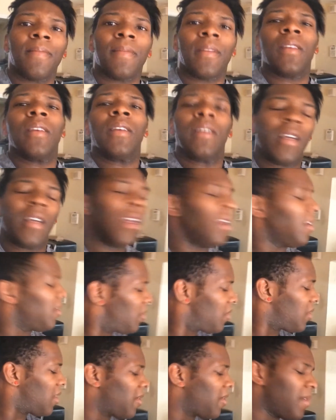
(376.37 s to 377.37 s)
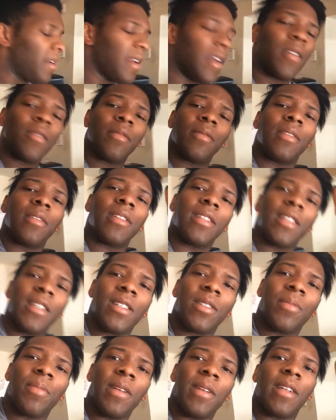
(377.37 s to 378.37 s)
Depending on, so there's a few factors
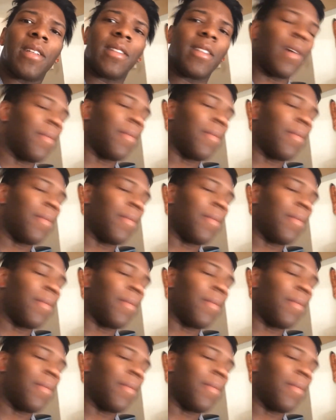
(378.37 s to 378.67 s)
you gotta take into